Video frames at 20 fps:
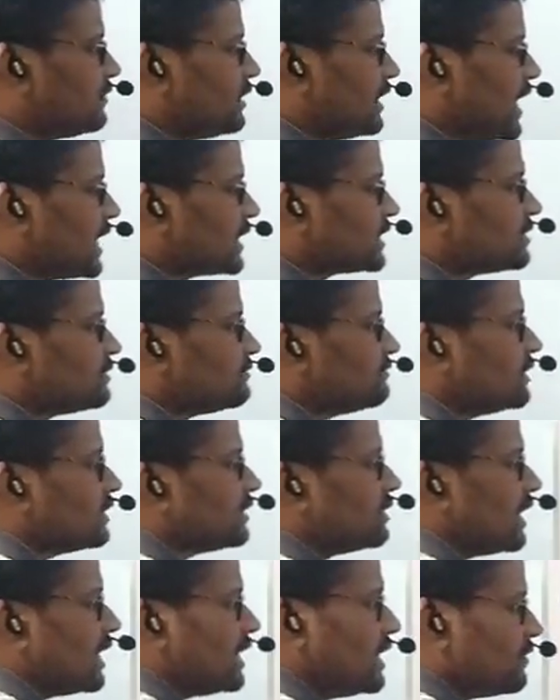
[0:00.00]
if reaction
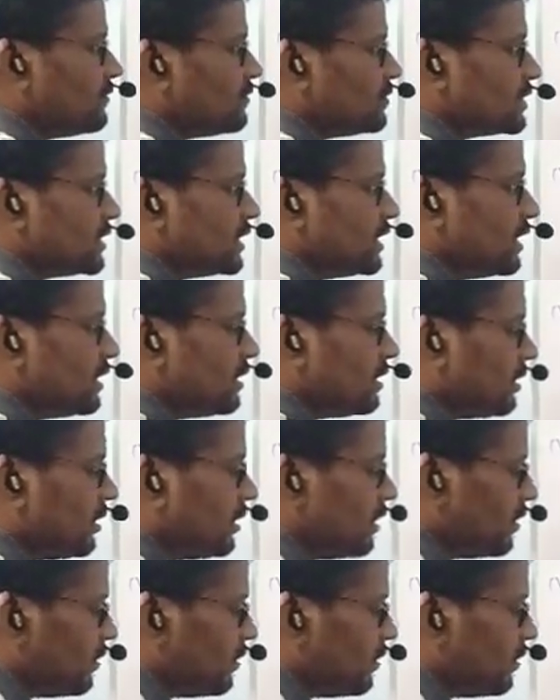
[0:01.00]
with NaOCl,